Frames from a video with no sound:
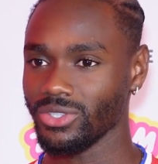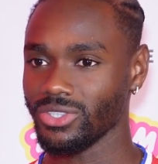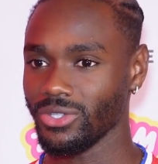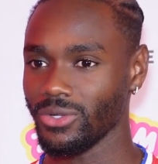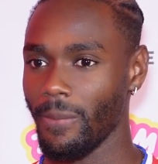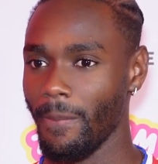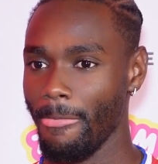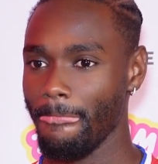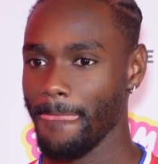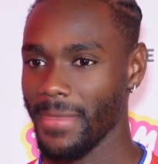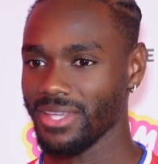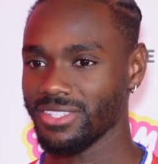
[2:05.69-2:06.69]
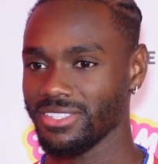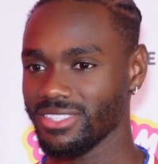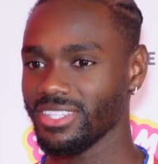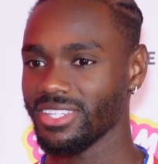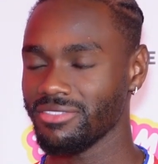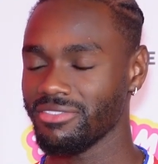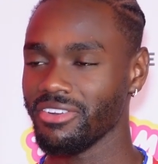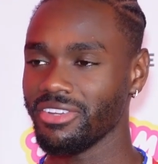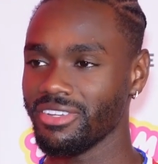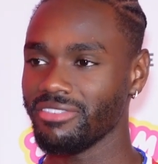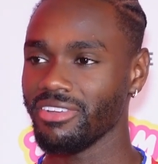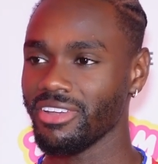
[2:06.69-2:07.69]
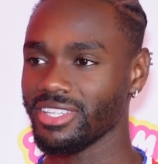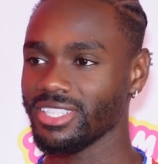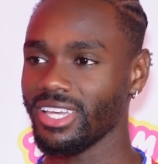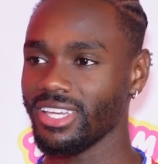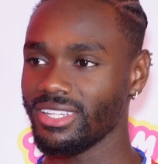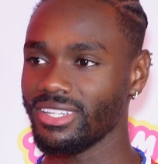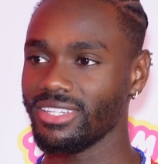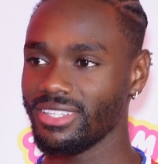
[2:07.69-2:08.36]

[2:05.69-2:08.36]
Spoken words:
So it's very, very exciting.